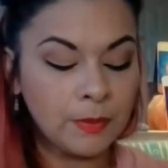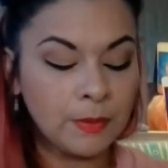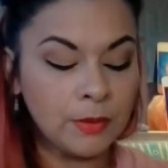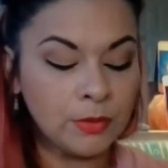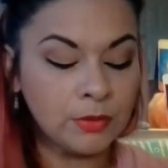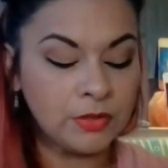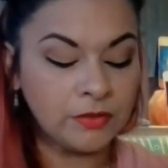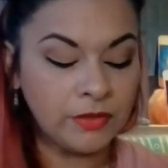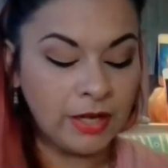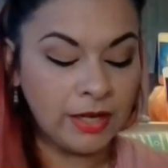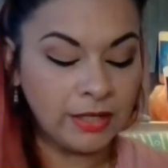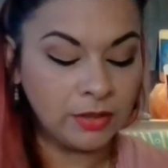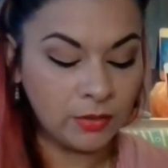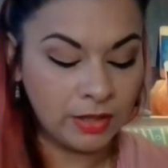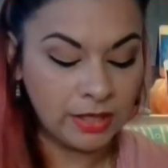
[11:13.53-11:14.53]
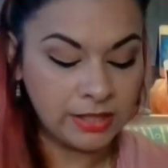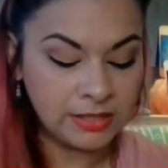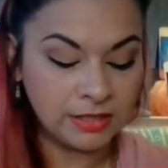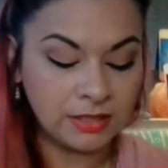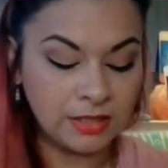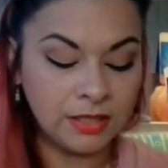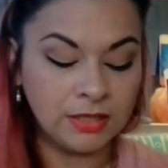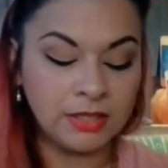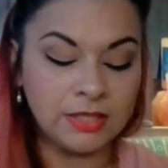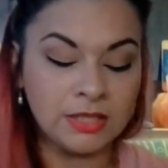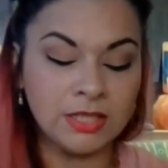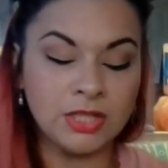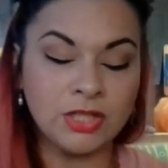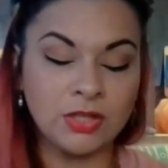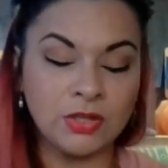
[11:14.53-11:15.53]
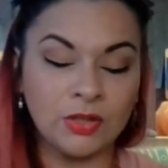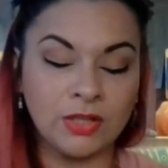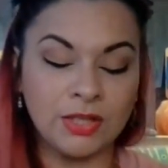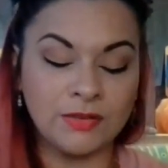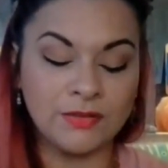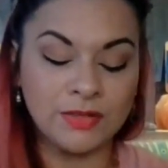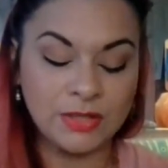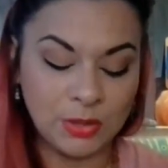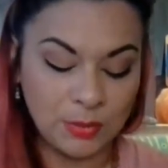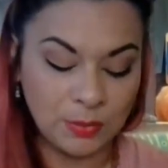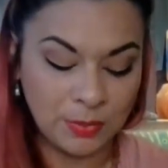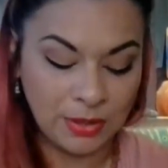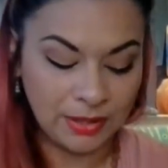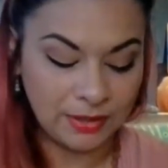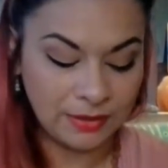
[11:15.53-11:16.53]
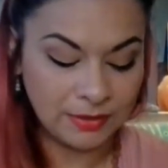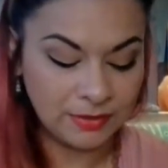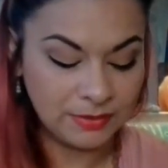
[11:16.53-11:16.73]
Through divine grace and unconditional love, so be it.